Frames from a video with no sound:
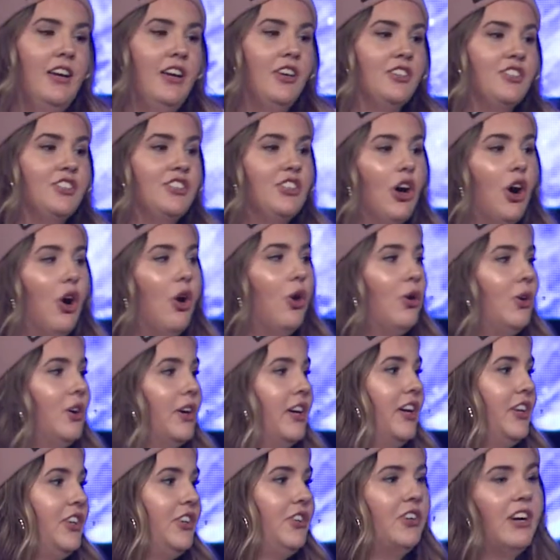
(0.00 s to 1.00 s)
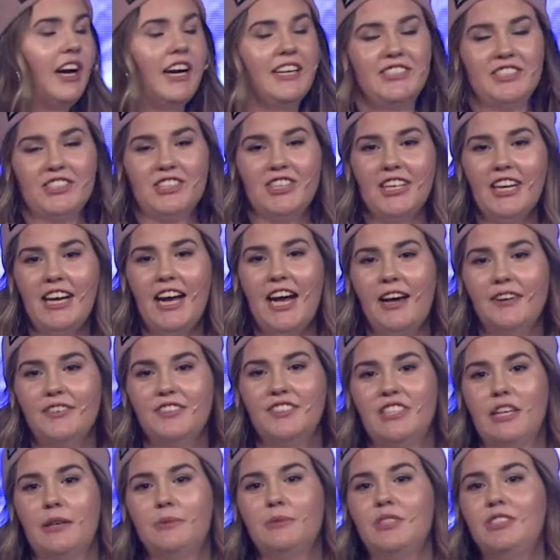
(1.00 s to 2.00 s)
So you guys are going to have
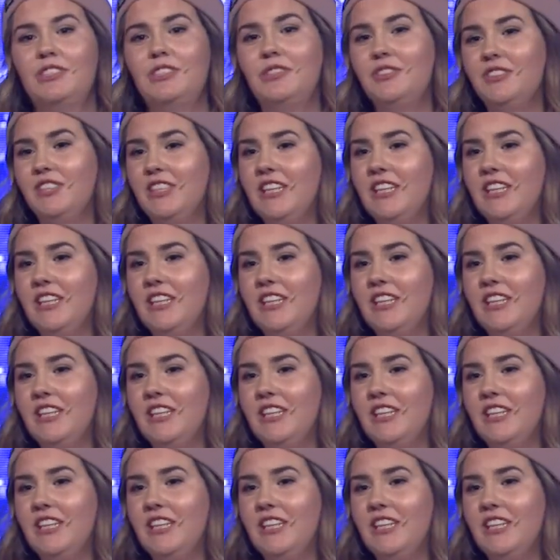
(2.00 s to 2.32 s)
substitute